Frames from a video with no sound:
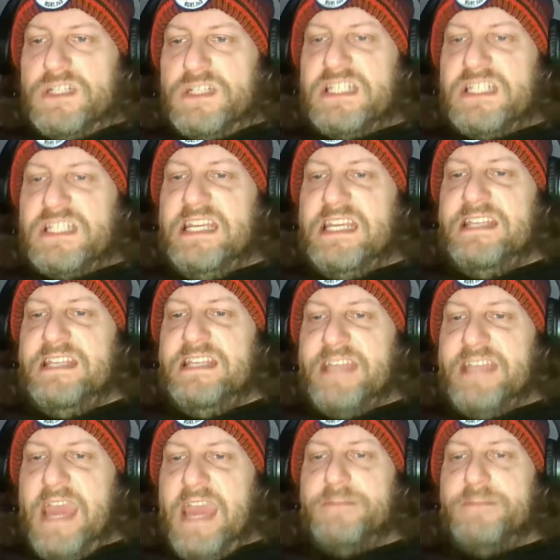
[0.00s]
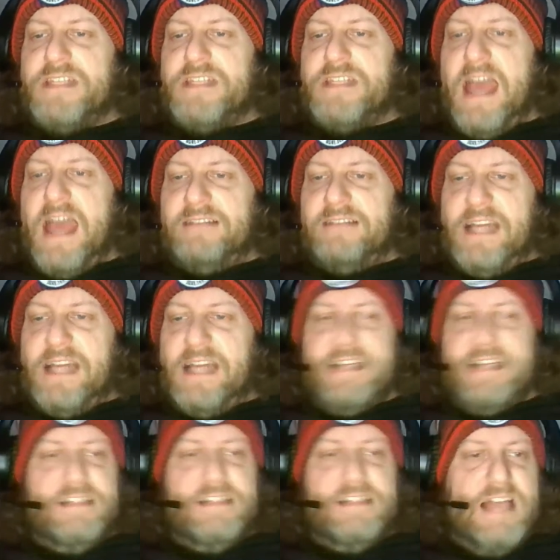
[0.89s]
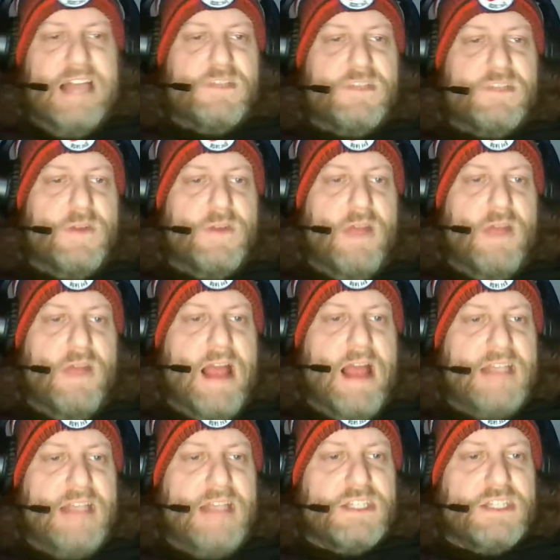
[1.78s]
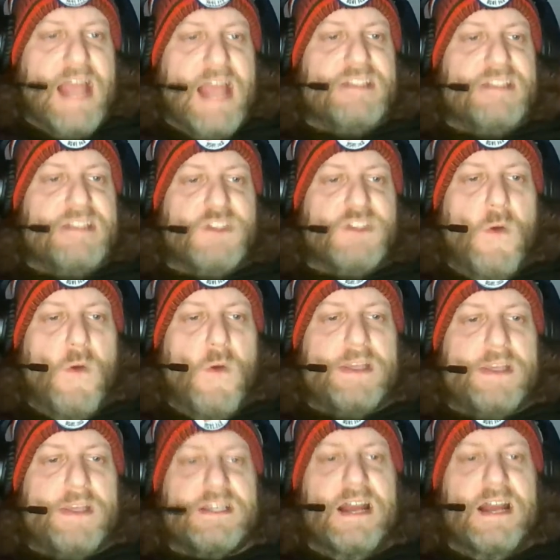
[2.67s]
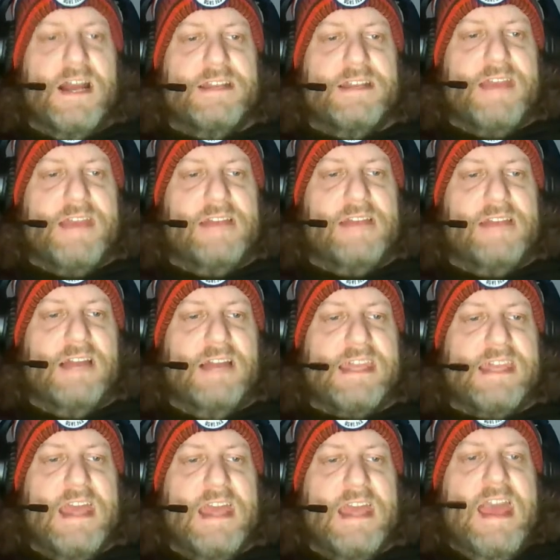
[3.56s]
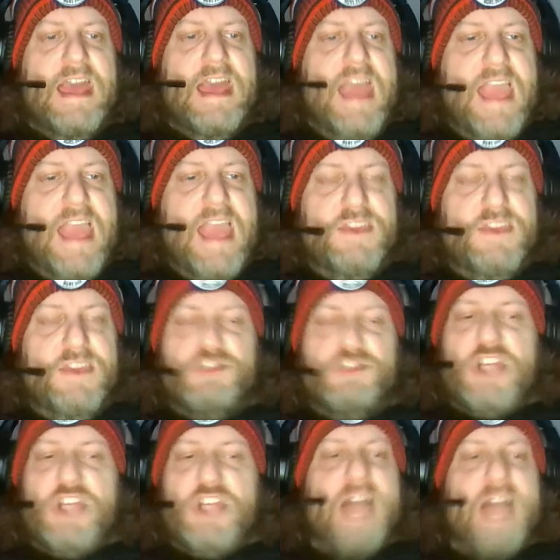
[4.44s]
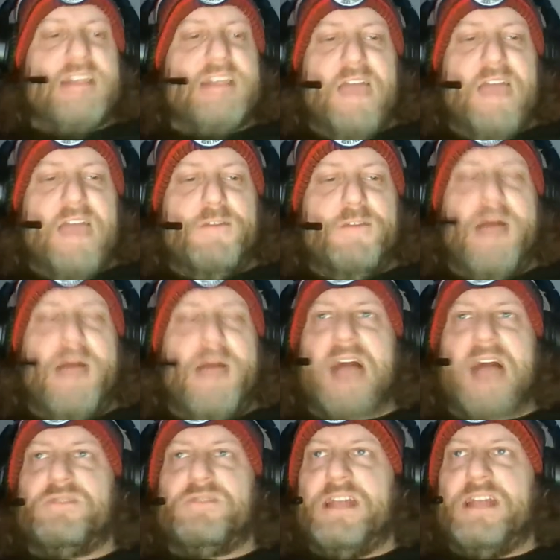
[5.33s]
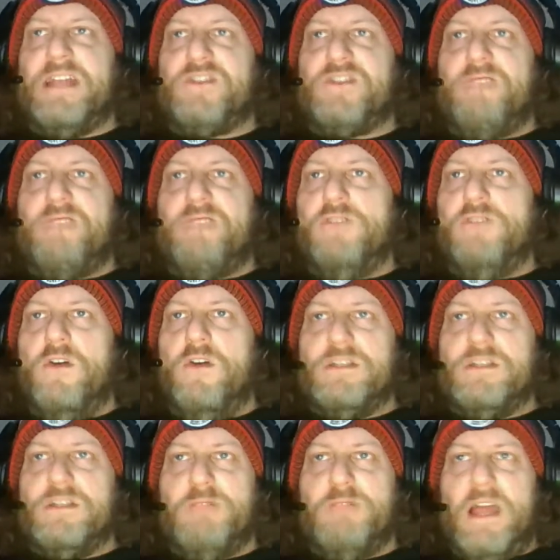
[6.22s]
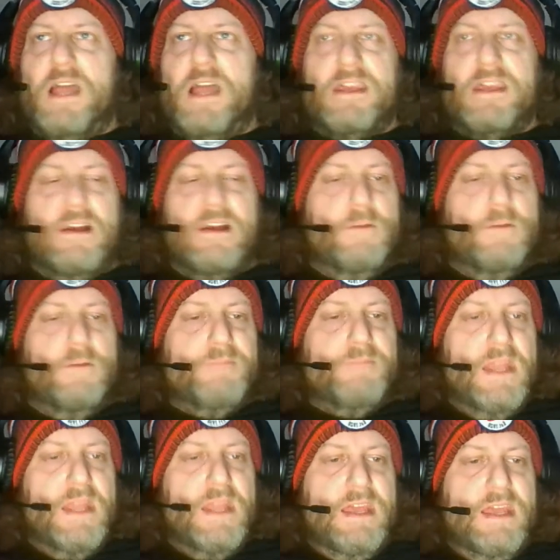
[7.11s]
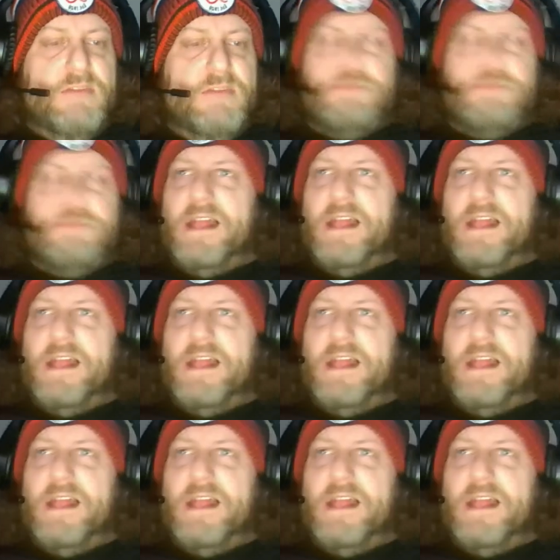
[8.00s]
see the game stack like I did last week, where I just got so excited that like you checked every box with that Trevor Lawrence play. He